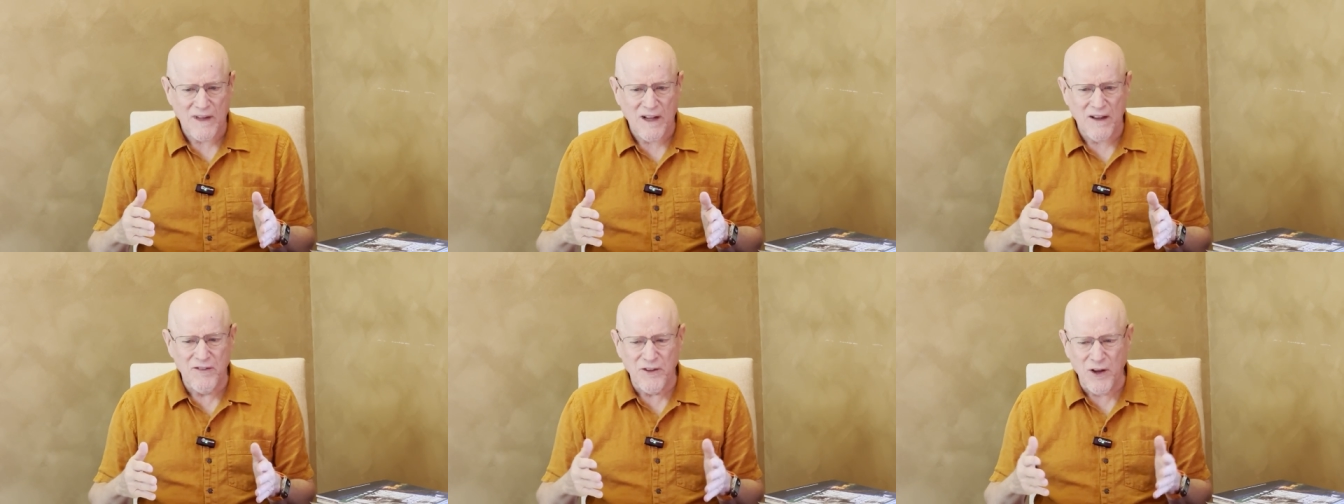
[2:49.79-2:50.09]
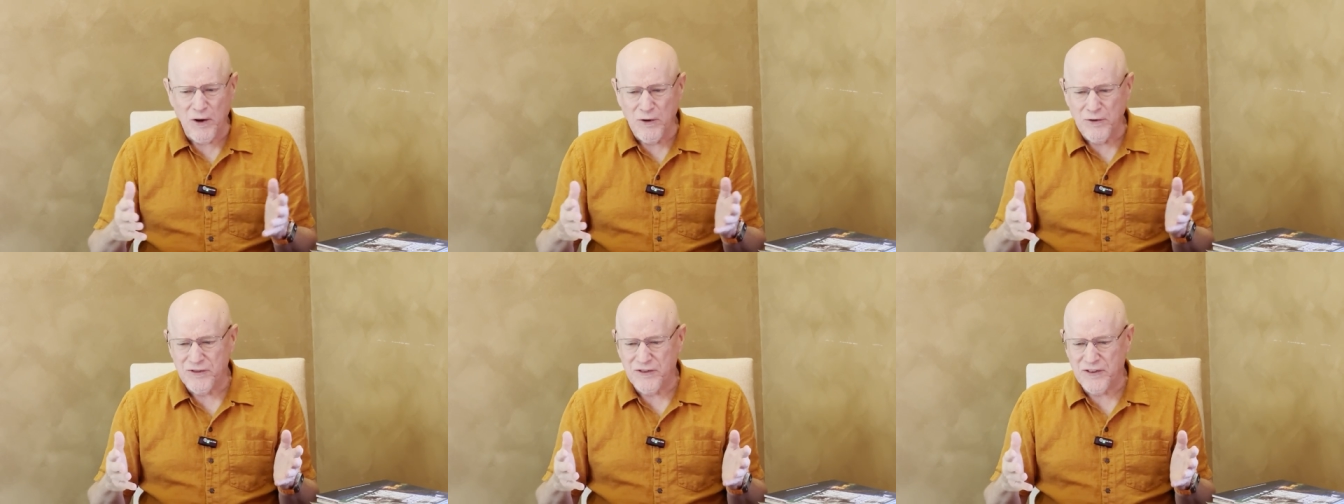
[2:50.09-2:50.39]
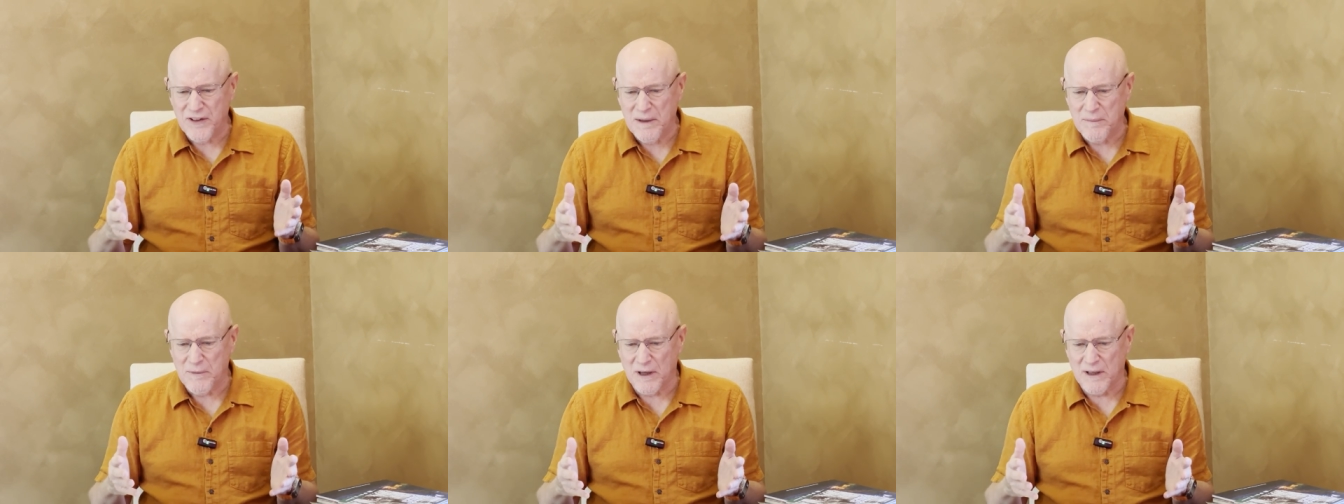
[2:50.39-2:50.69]
Those
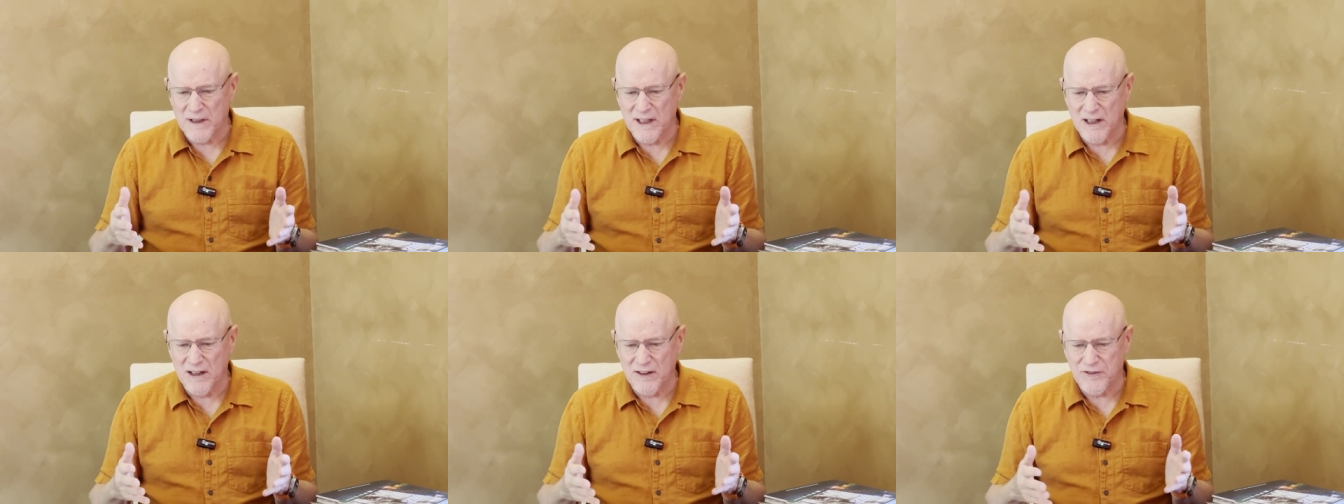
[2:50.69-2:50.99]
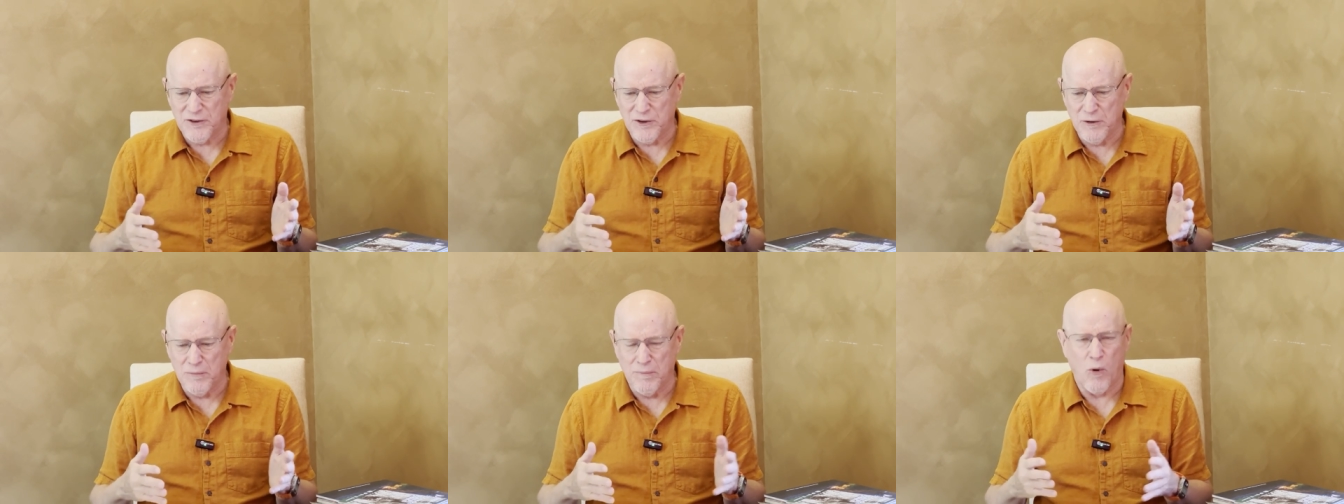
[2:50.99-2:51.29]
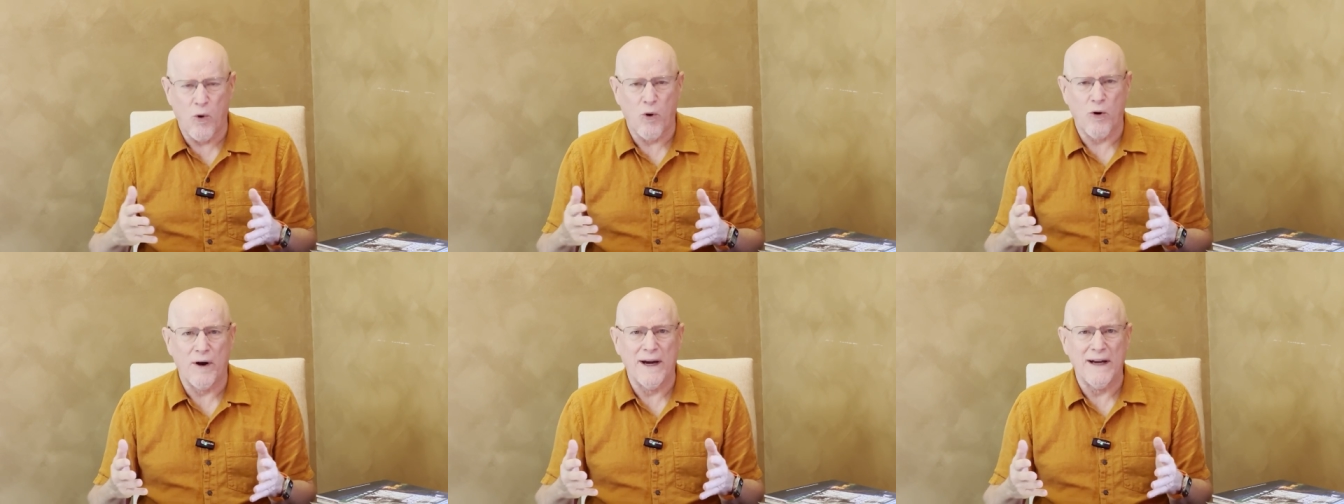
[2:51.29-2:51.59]
seemed a little too
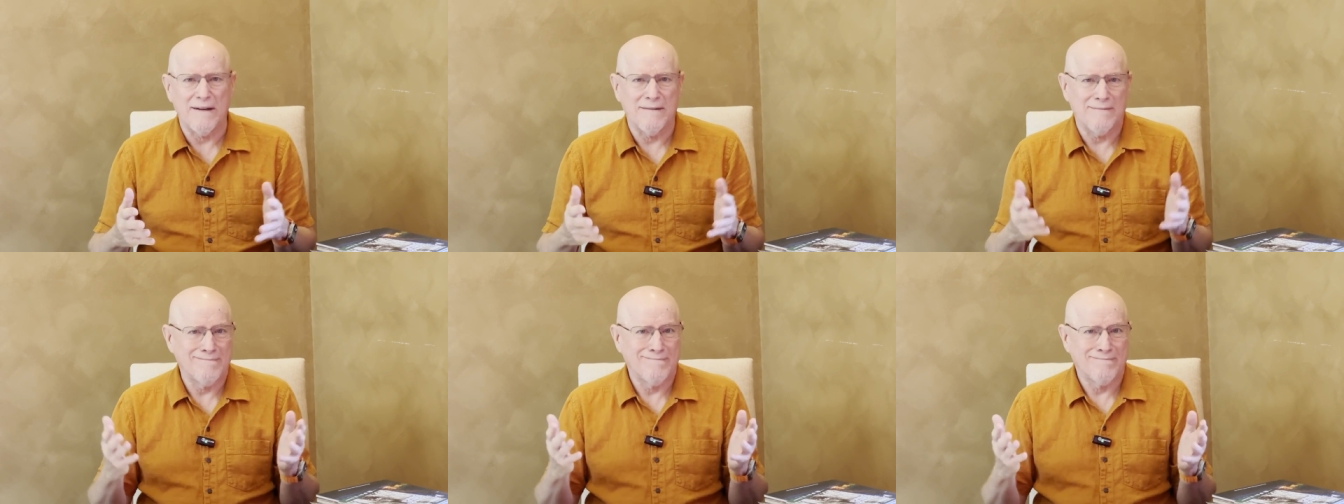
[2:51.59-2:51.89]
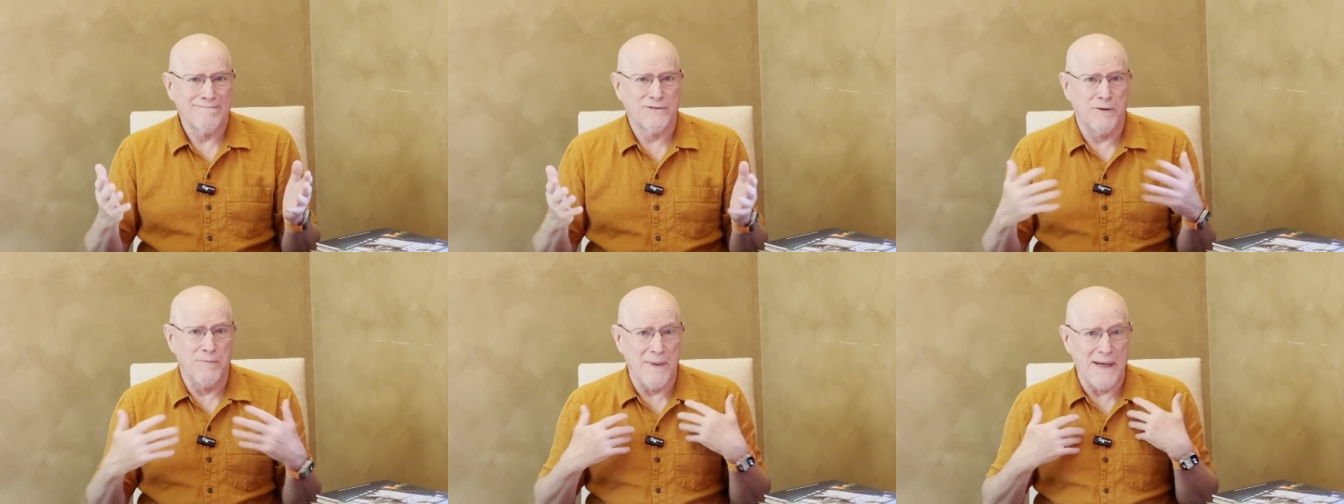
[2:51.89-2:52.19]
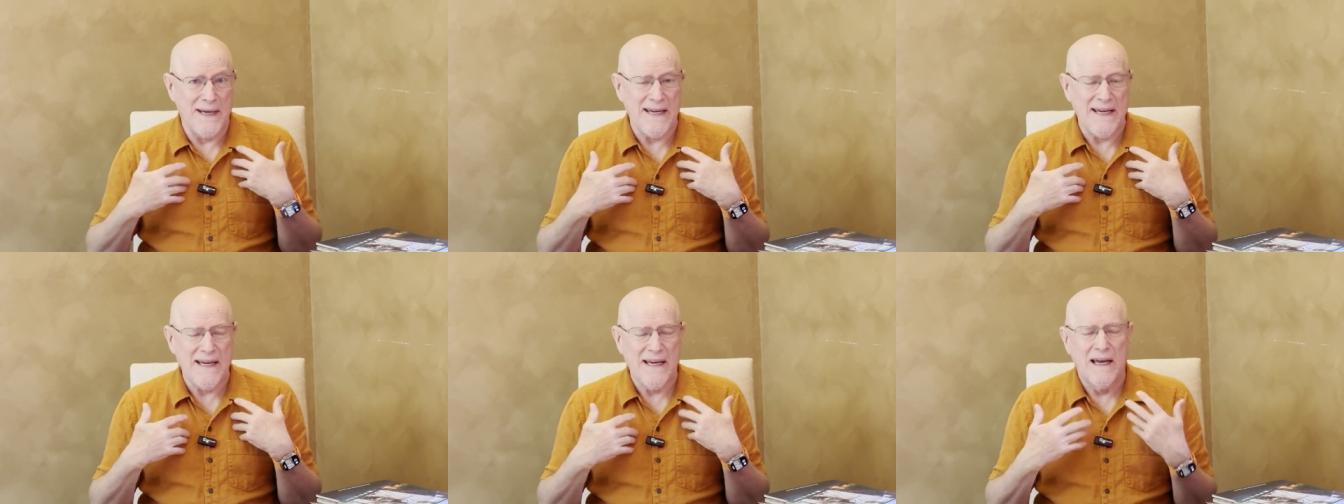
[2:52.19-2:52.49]
boring to
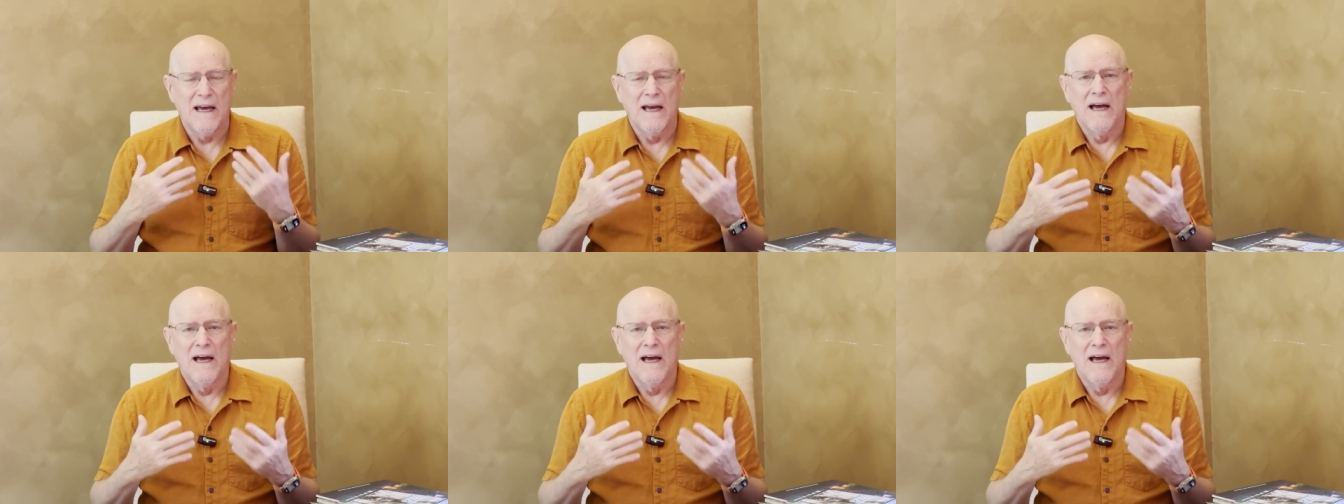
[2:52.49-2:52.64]
me.